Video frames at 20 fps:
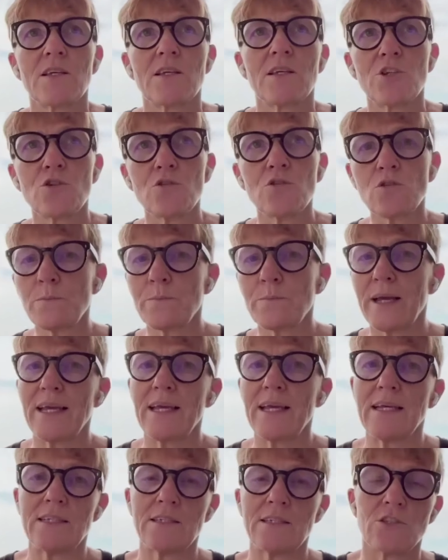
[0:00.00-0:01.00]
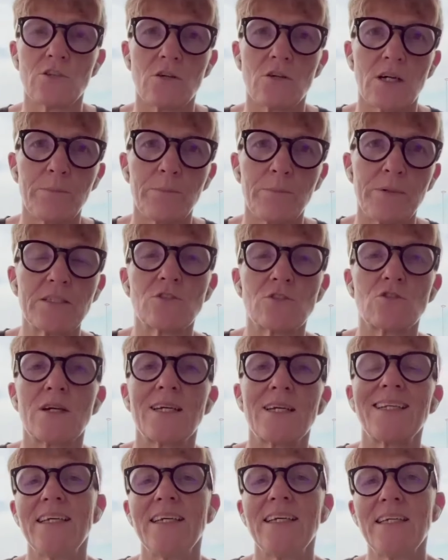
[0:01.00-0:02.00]
You pay your
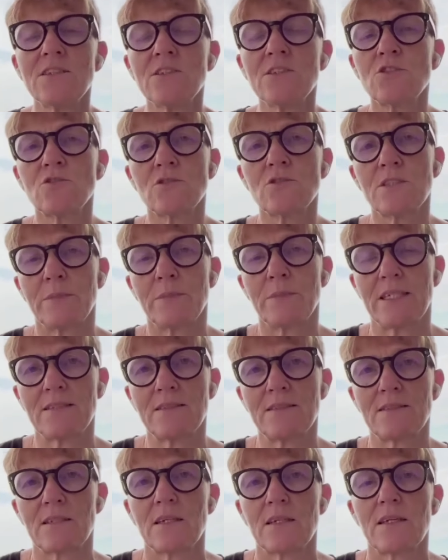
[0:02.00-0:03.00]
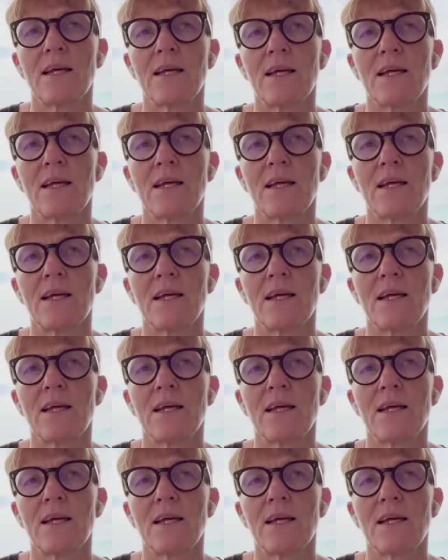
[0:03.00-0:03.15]
Bitcoin into the mint,